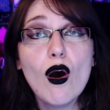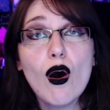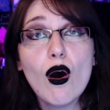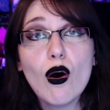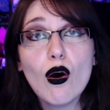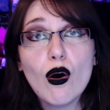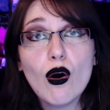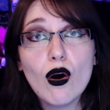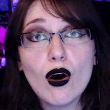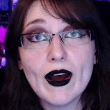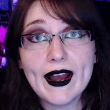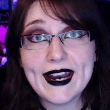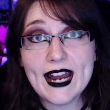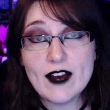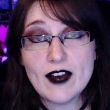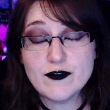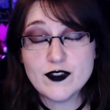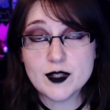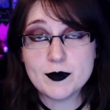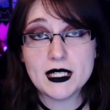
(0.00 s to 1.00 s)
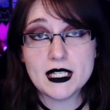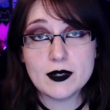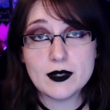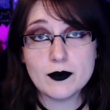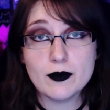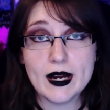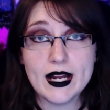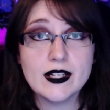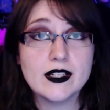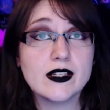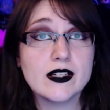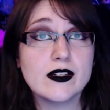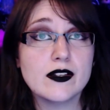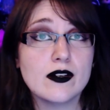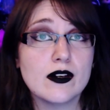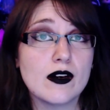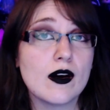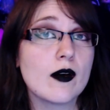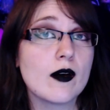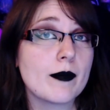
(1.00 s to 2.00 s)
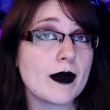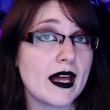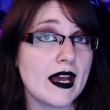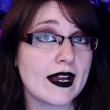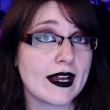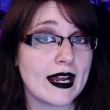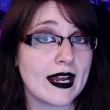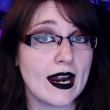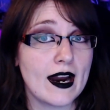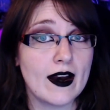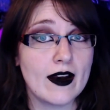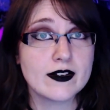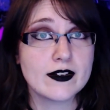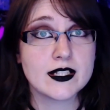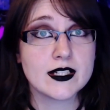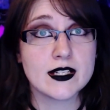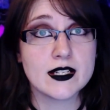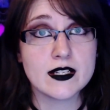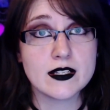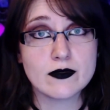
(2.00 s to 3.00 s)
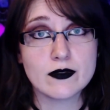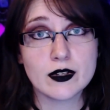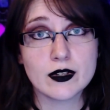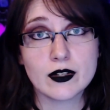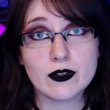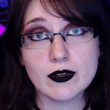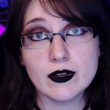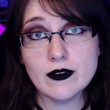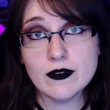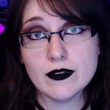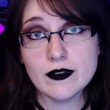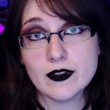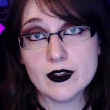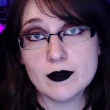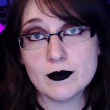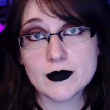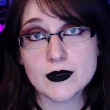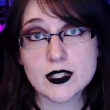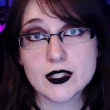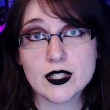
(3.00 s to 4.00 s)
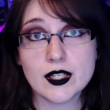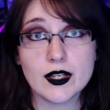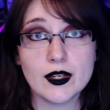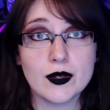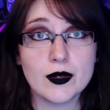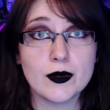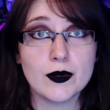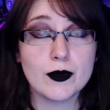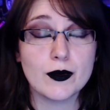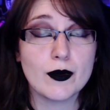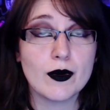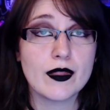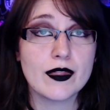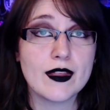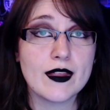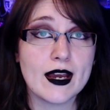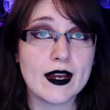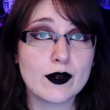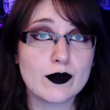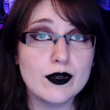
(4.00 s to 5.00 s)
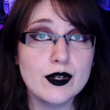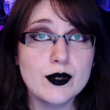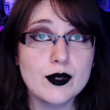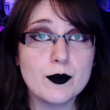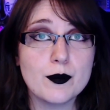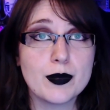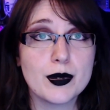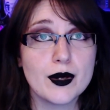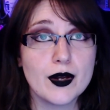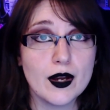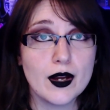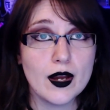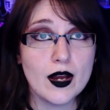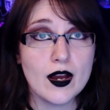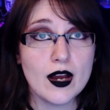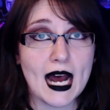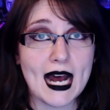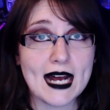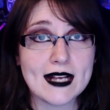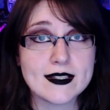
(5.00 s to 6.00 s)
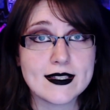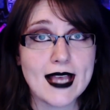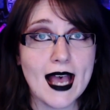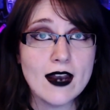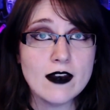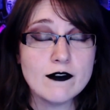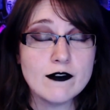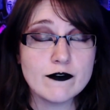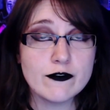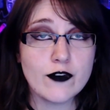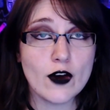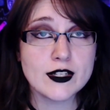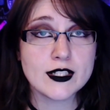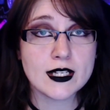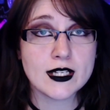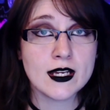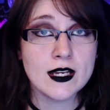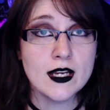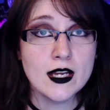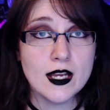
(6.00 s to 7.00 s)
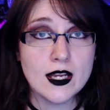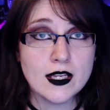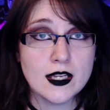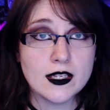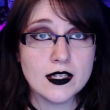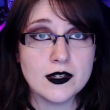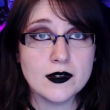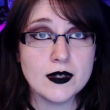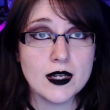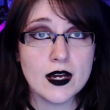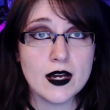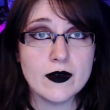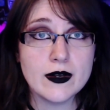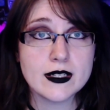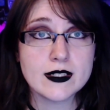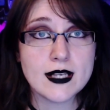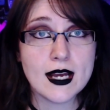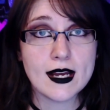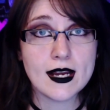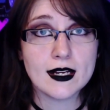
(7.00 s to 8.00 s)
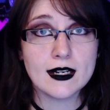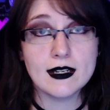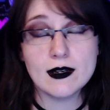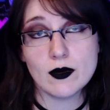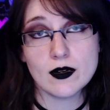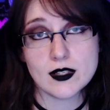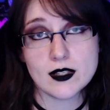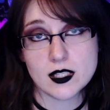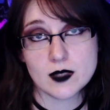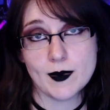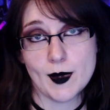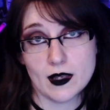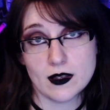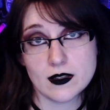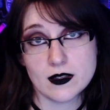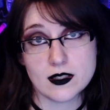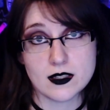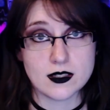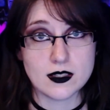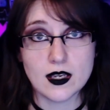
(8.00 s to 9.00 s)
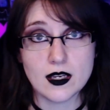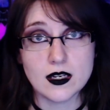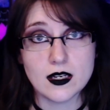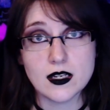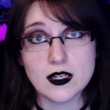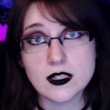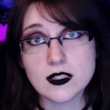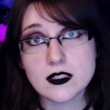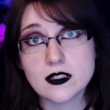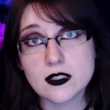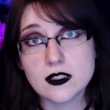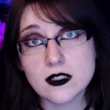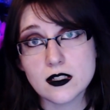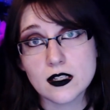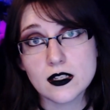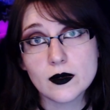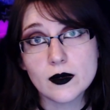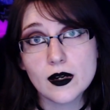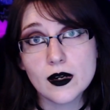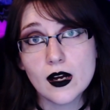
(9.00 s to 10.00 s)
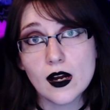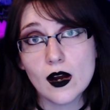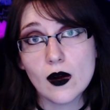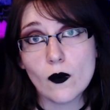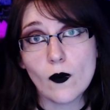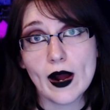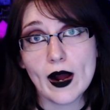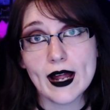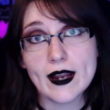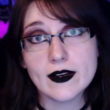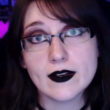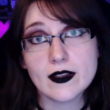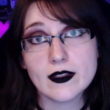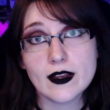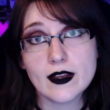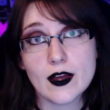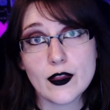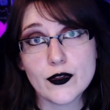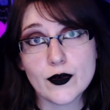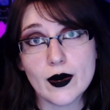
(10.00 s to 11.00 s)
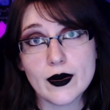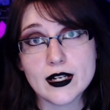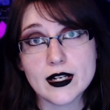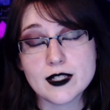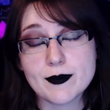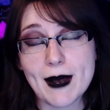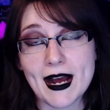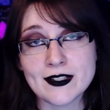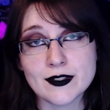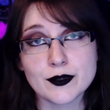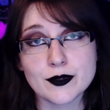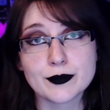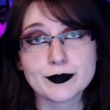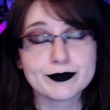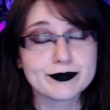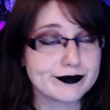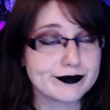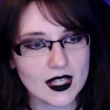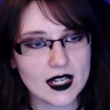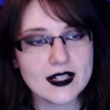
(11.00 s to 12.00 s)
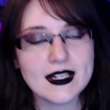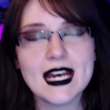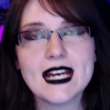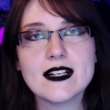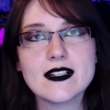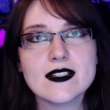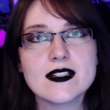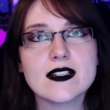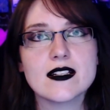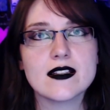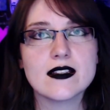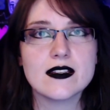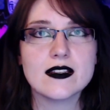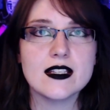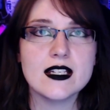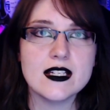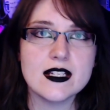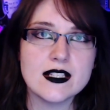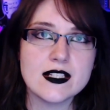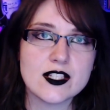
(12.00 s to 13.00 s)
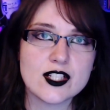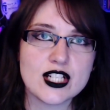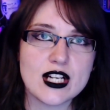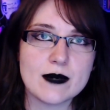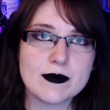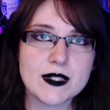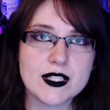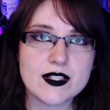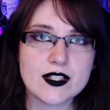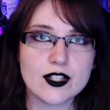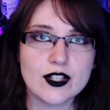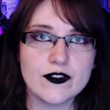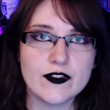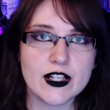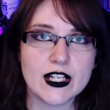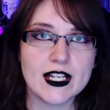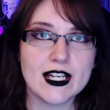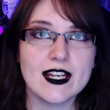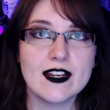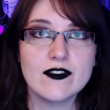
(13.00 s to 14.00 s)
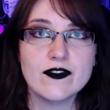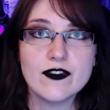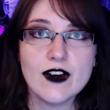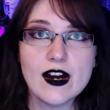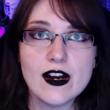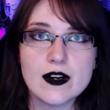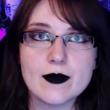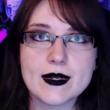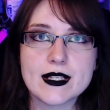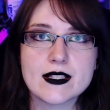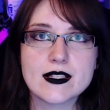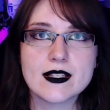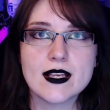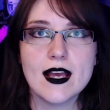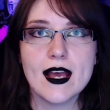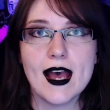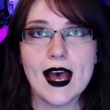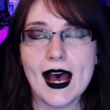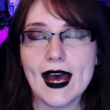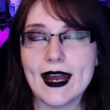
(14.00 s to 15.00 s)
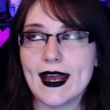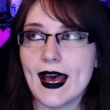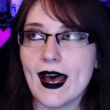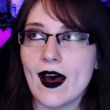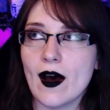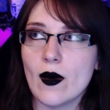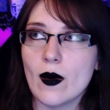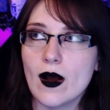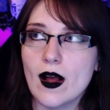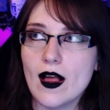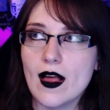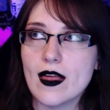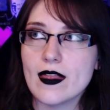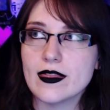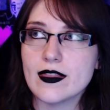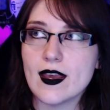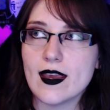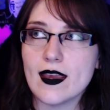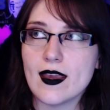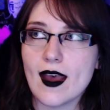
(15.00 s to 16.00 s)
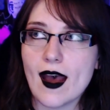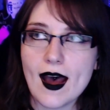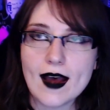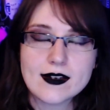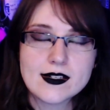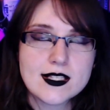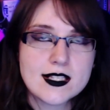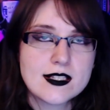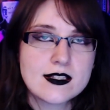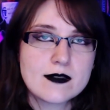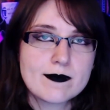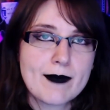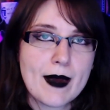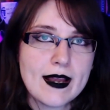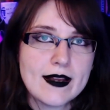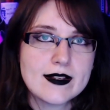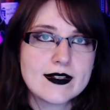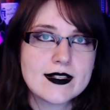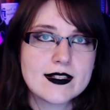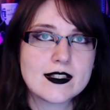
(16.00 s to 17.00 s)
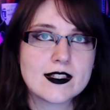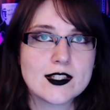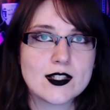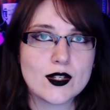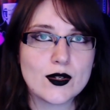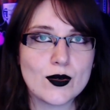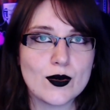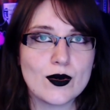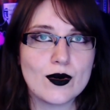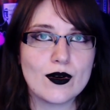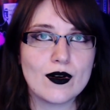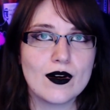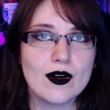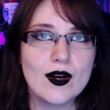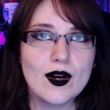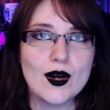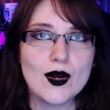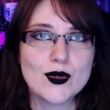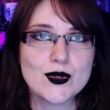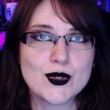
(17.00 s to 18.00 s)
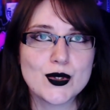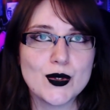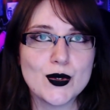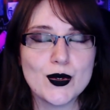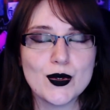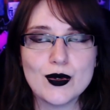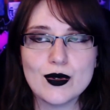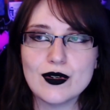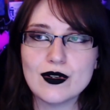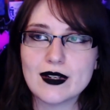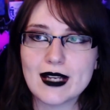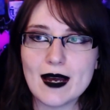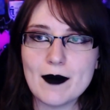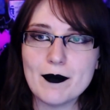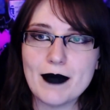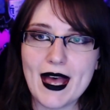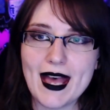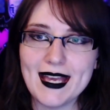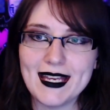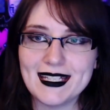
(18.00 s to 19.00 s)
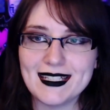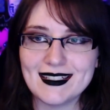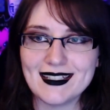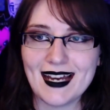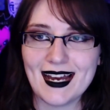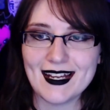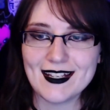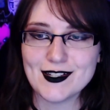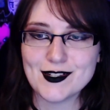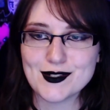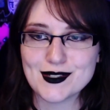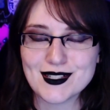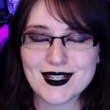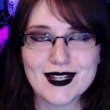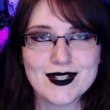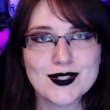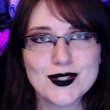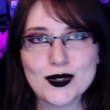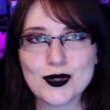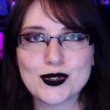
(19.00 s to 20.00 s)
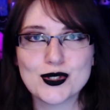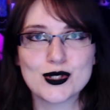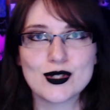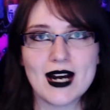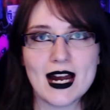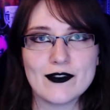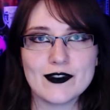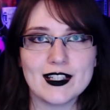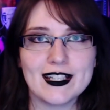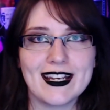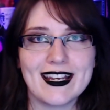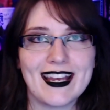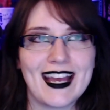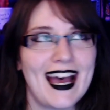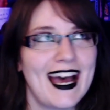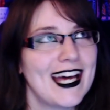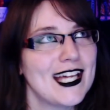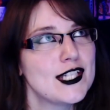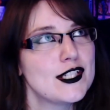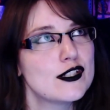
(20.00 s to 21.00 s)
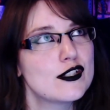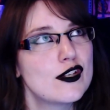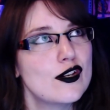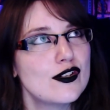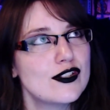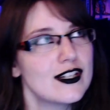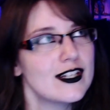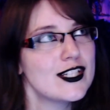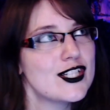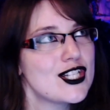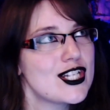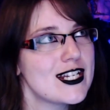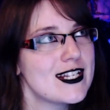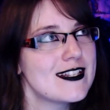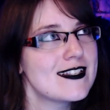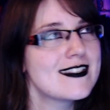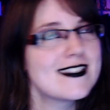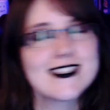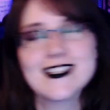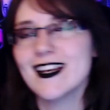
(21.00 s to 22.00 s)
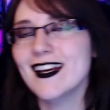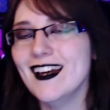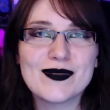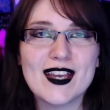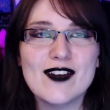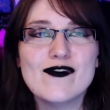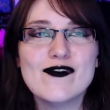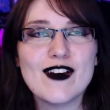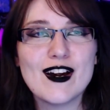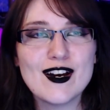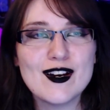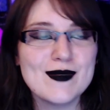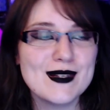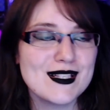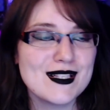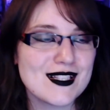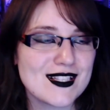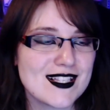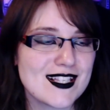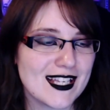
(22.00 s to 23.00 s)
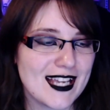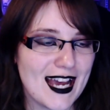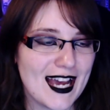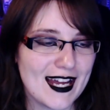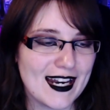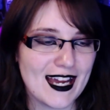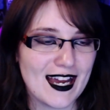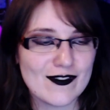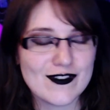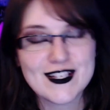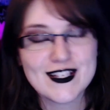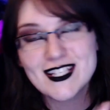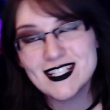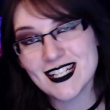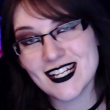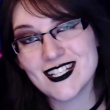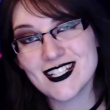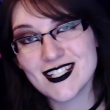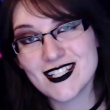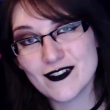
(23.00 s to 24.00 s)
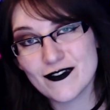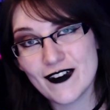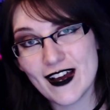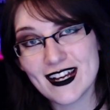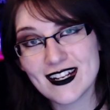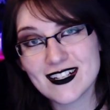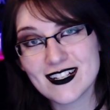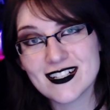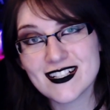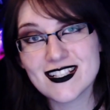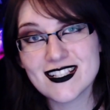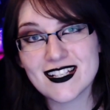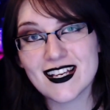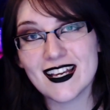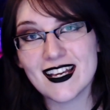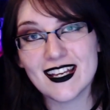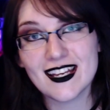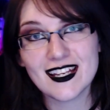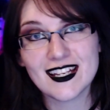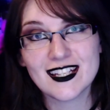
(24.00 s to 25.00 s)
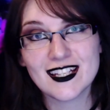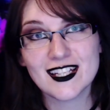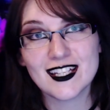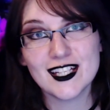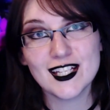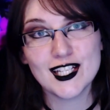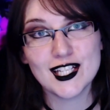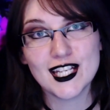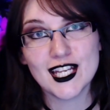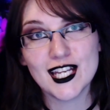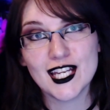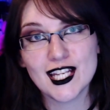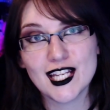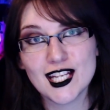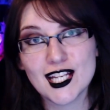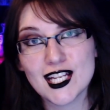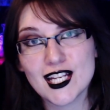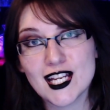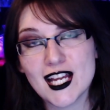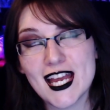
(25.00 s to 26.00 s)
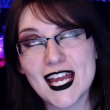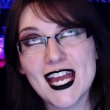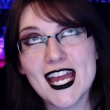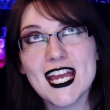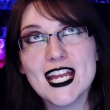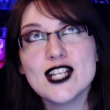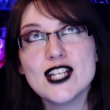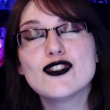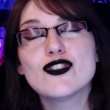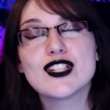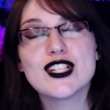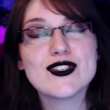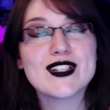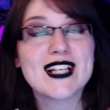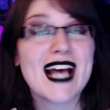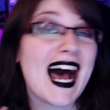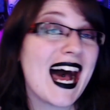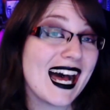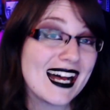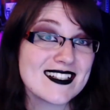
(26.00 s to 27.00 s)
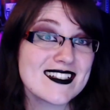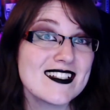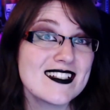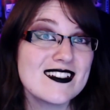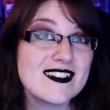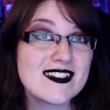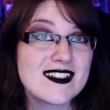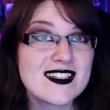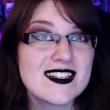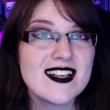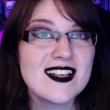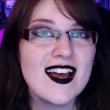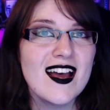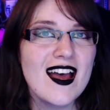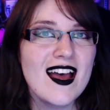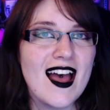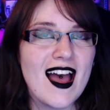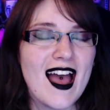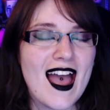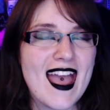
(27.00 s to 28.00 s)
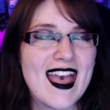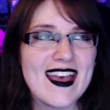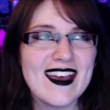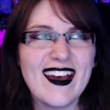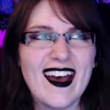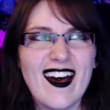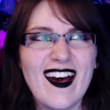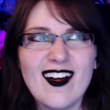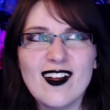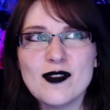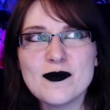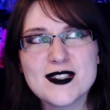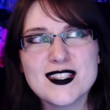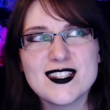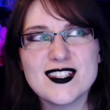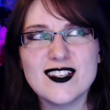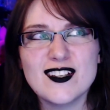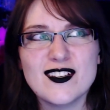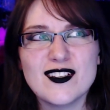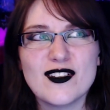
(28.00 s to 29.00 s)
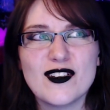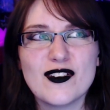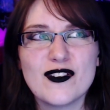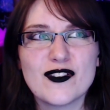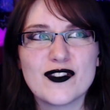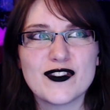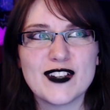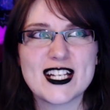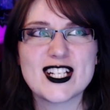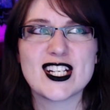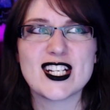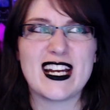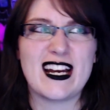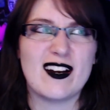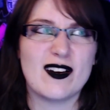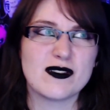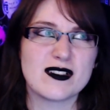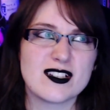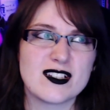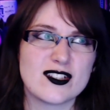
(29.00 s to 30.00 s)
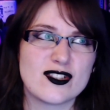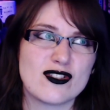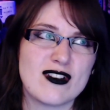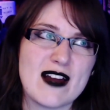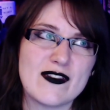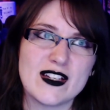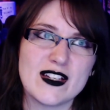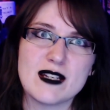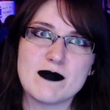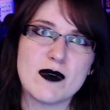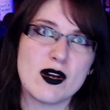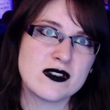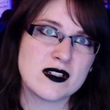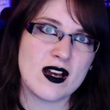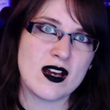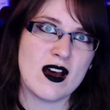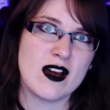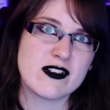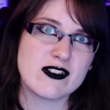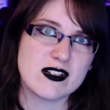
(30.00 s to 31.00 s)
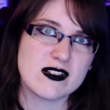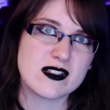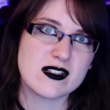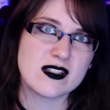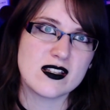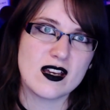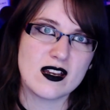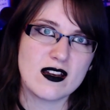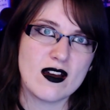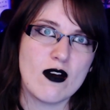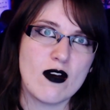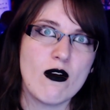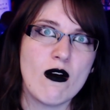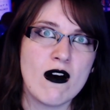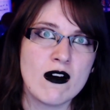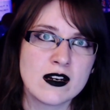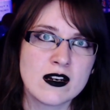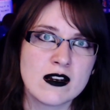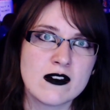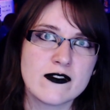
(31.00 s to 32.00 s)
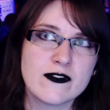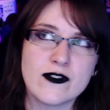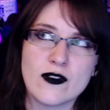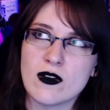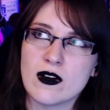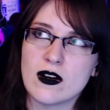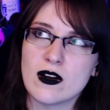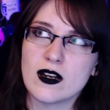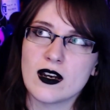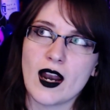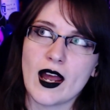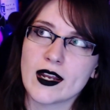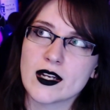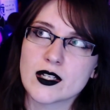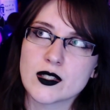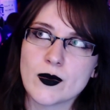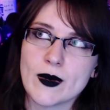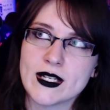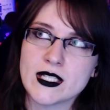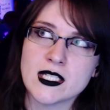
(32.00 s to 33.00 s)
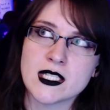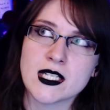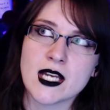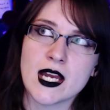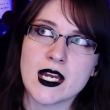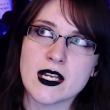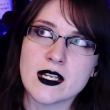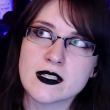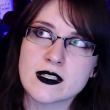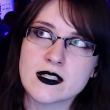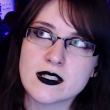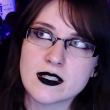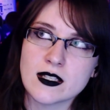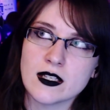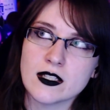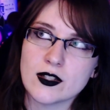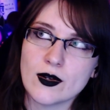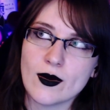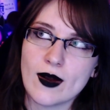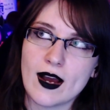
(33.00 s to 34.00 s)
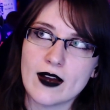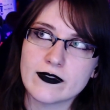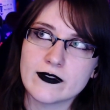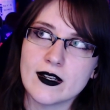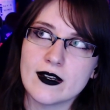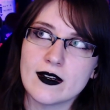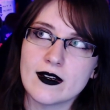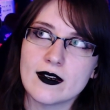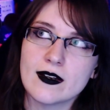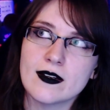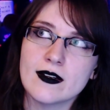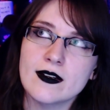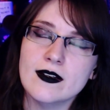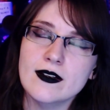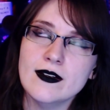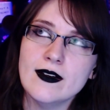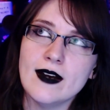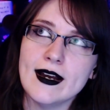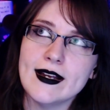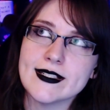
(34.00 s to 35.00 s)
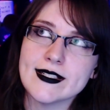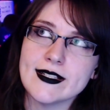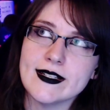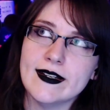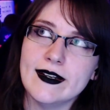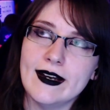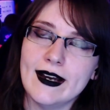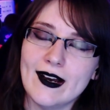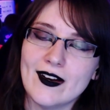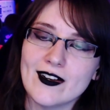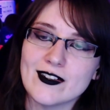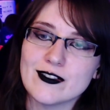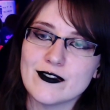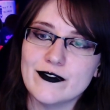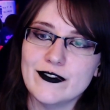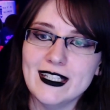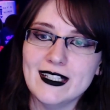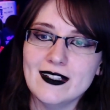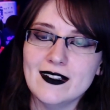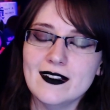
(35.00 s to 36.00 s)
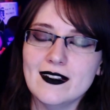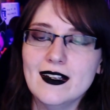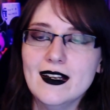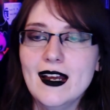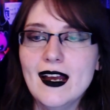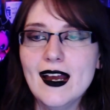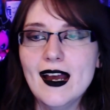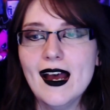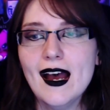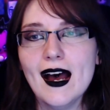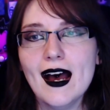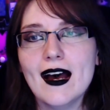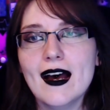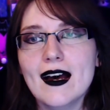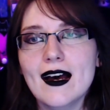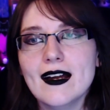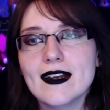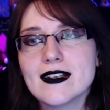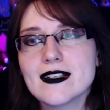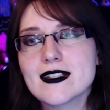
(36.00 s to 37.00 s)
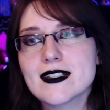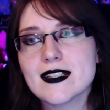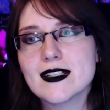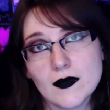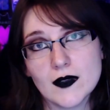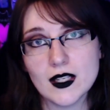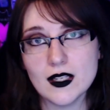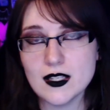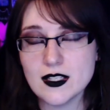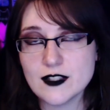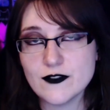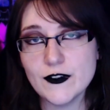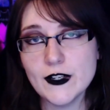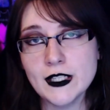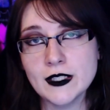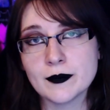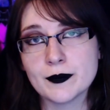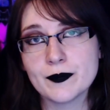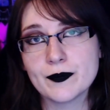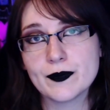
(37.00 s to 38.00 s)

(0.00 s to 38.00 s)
Or inevitably, when your player characters recruit them to their group as cannon fodder, you know exactly what spells they need to do when they're thrown into battle. Next, these chapters cover environments and how they add spice to your campaign and your travelling and your dungeons. Environments can have status effects, it can introduce hazards. It helps you flesh out travelling montages that go on for like 20 days that you have no idea how to fill. And it's fun.